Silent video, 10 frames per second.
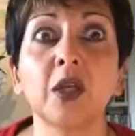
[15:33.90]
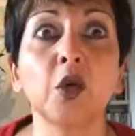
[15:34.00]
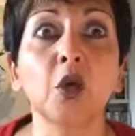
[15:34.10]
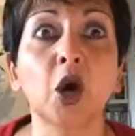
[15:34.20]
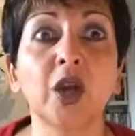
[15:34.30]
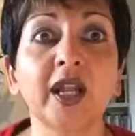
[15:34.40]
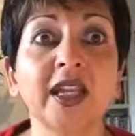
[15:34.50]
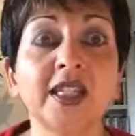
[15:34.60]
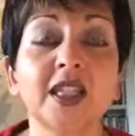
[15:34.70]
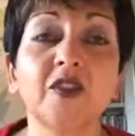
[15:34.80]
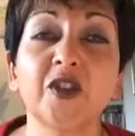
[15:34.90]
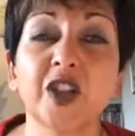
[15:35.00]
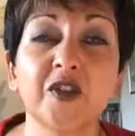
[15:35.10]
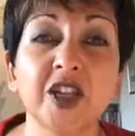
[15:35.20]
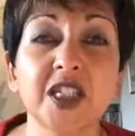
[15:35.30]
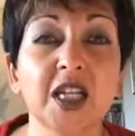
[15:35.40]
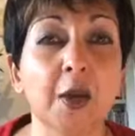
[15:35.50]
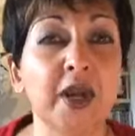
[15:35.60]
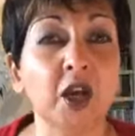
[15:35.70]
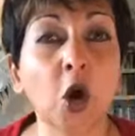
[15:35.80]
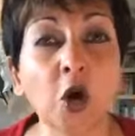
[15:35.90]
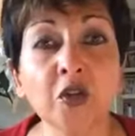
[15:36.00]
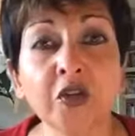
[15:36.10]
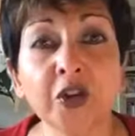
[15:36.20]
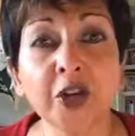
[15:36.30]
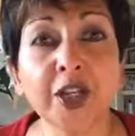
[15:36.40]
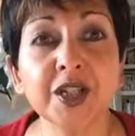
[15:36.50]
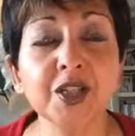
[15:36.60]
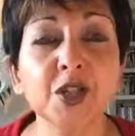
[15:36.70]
colleagues for the first time at a conference.